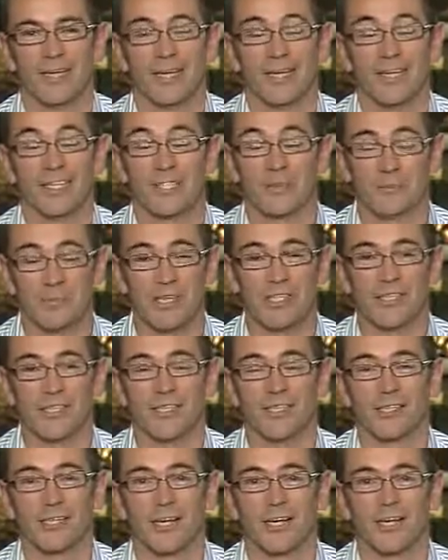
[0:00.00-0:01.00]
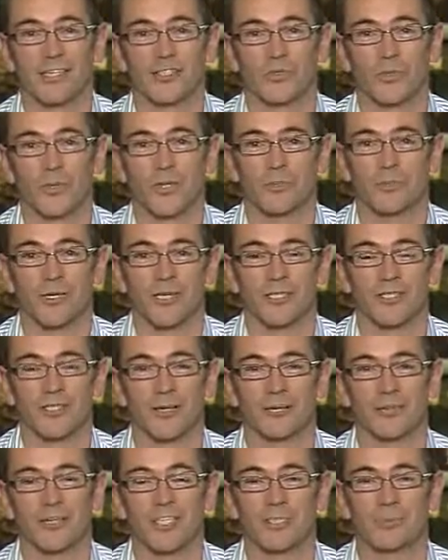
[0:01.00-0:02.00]
and especially in the last 20 minutes,
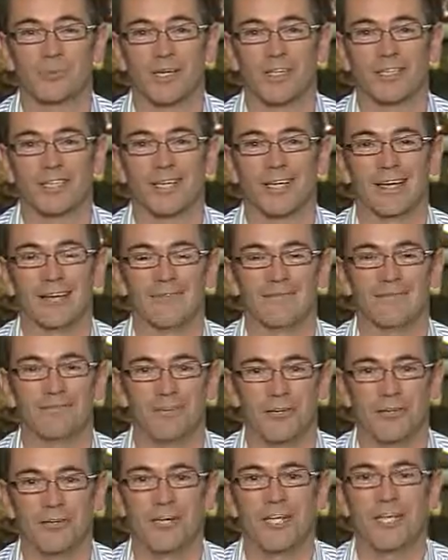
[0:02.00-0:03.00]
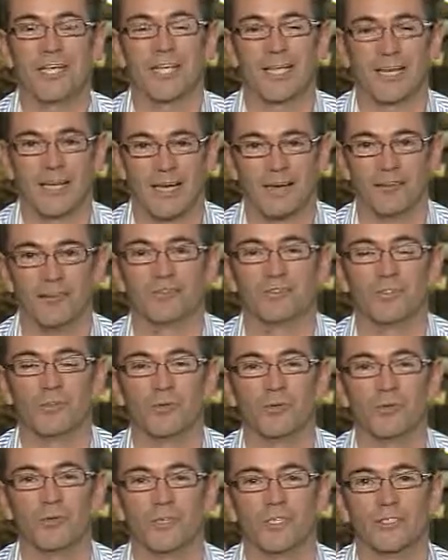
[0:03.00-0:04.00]
I'm expecting a very
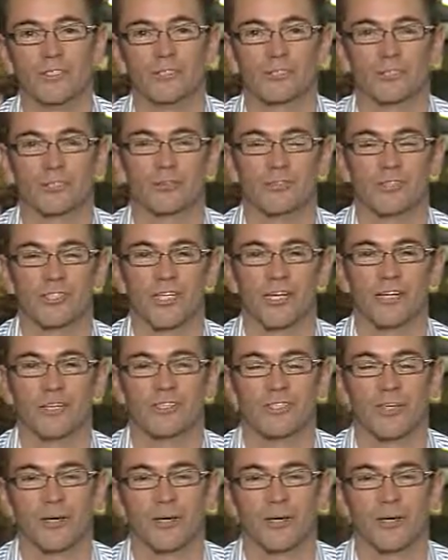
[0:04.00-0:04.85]
comfortable win to the Crusaders.